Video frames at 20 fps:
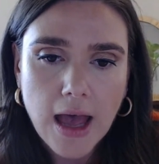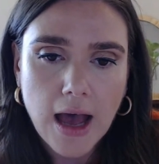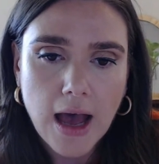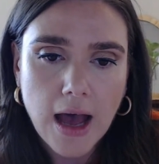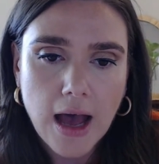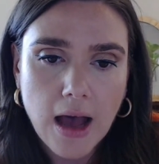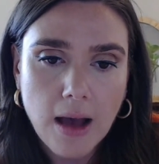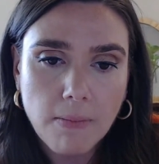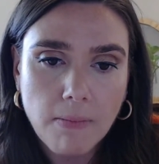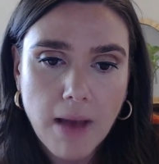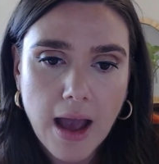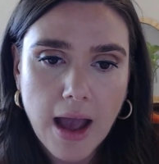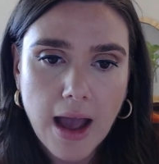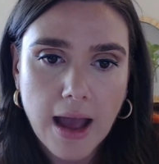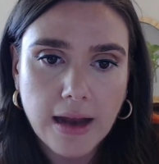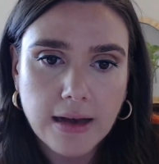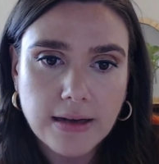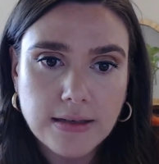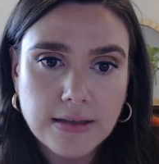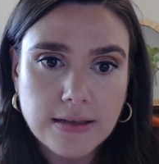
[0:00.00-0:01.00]

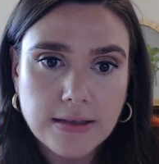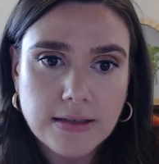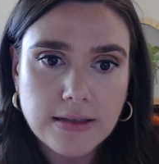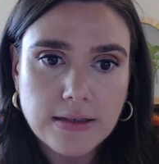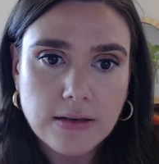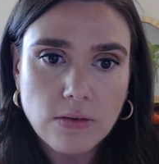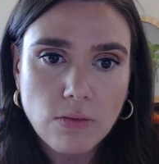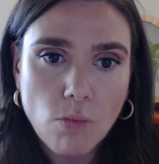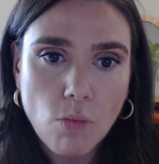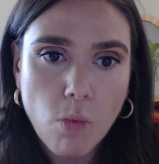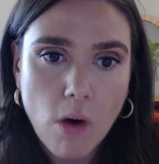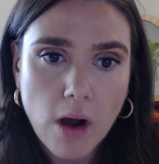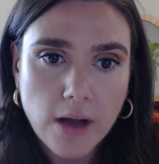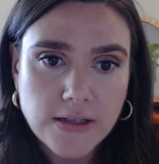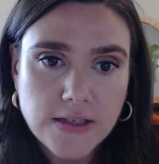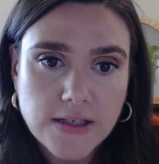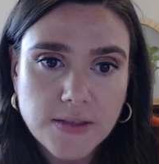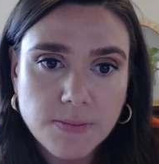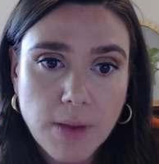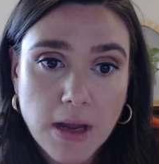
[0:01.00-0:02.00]
And
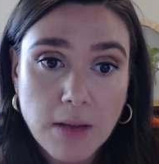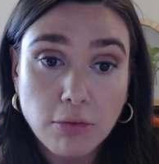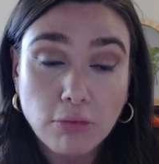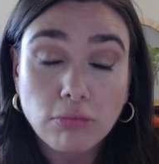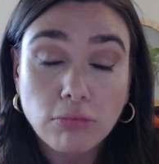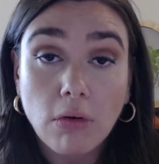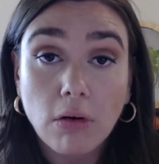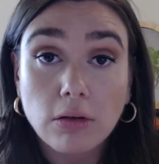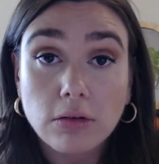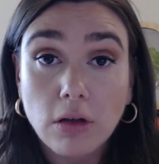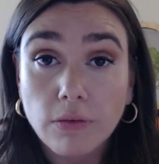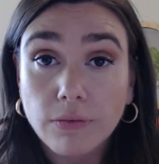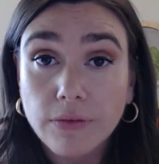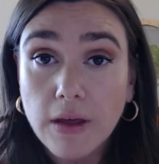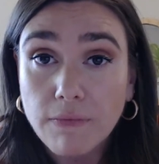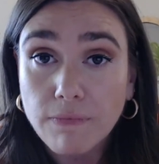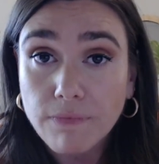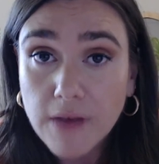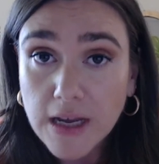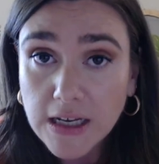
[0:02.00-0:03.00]
once people roll off
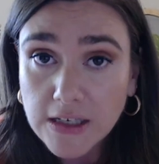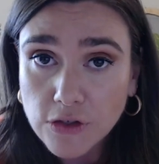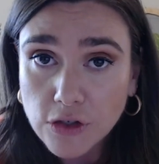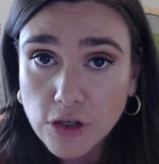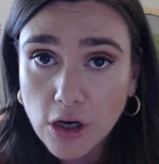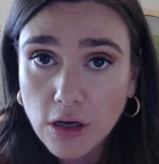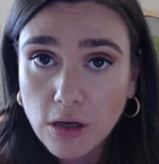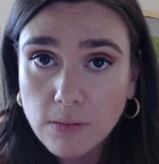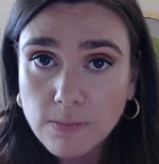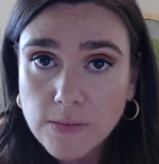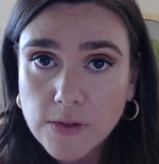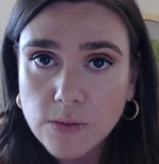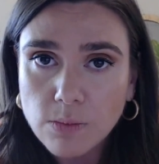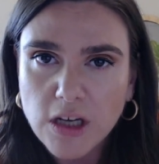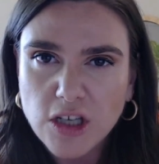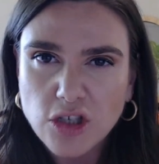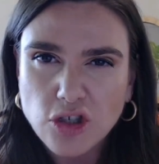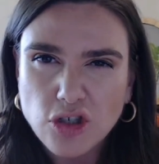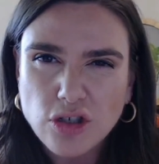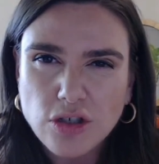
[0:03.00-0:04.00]
their fixed terms,
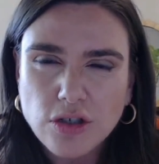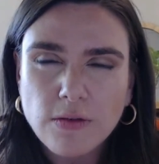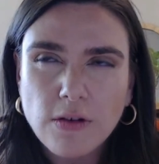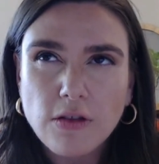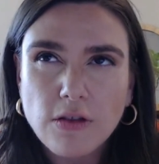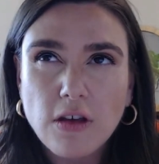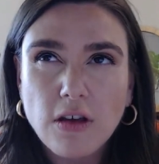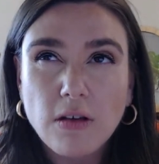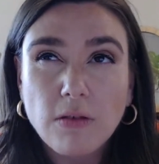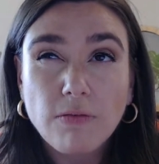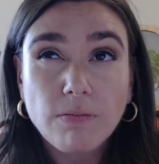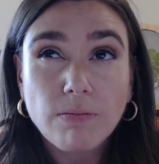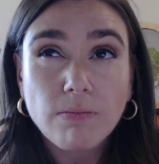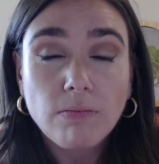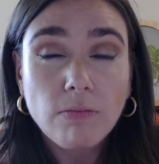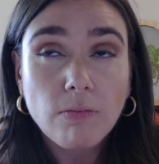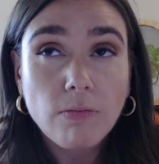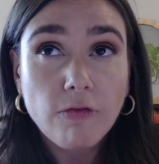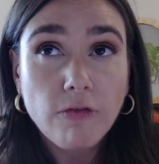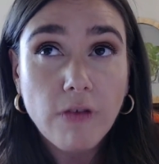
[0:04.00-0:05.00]
which the
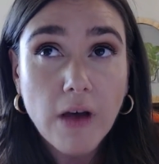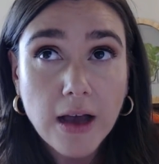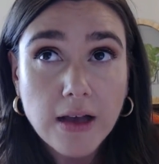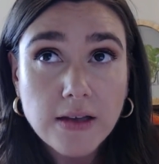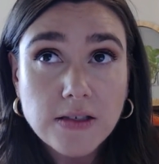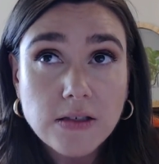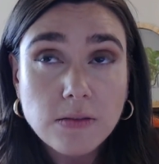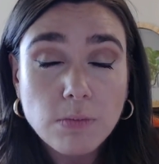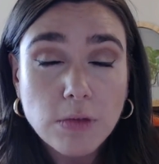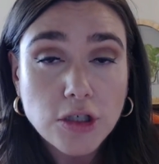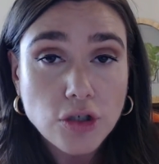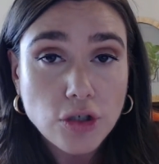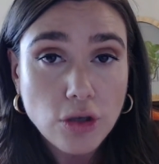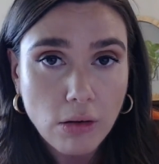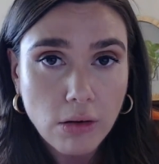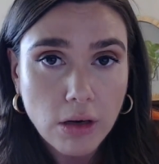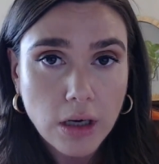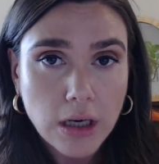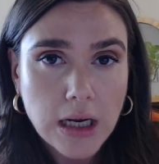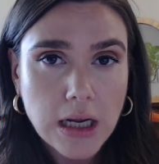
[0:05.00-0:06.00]
vast
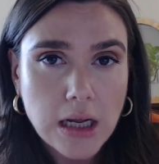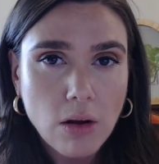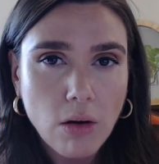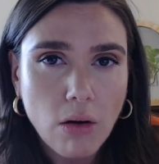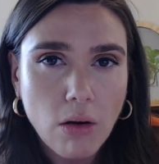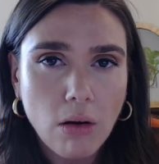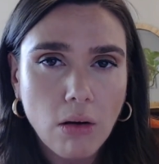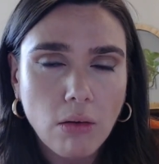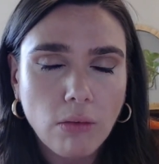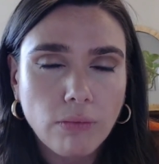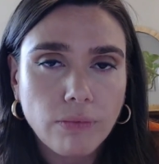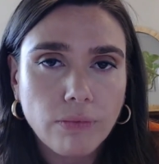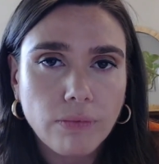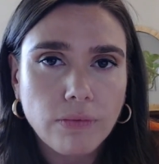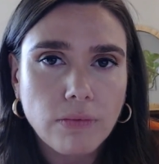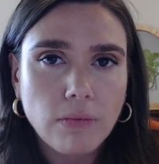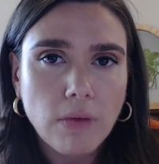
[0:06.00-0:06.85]
majority of